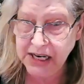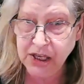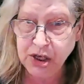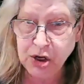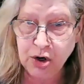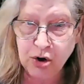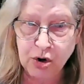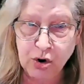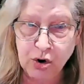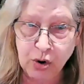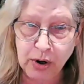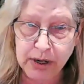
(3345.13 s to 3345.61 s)

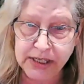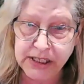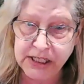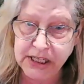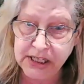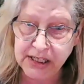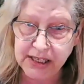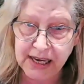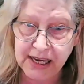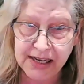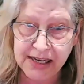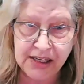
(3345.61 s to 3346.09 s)
You're going to
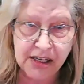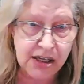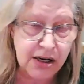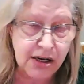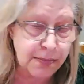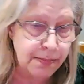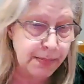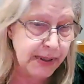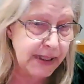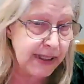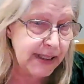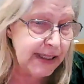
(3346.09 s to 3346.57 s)
get a
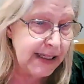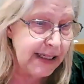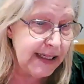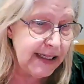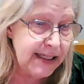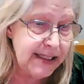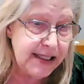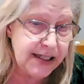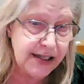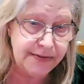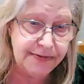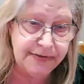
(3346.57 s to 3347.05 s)
completely
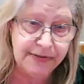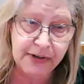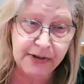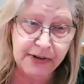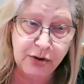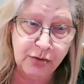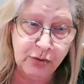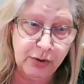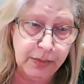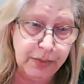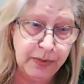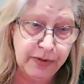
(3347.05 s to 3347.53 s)
different
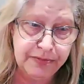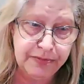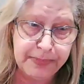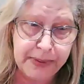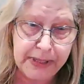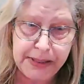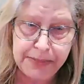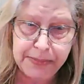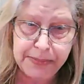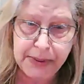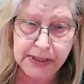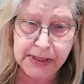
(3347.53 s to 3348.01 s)
group of
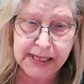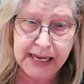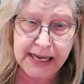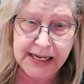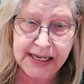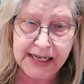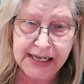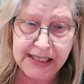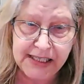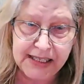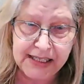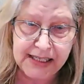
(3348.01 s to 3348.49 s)
people
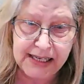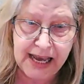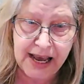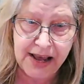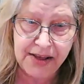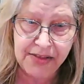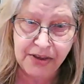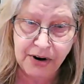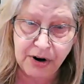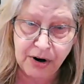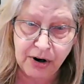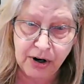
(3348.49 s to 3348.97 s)
getting
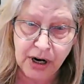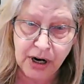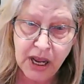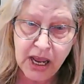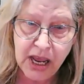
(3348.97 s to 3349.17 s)
together.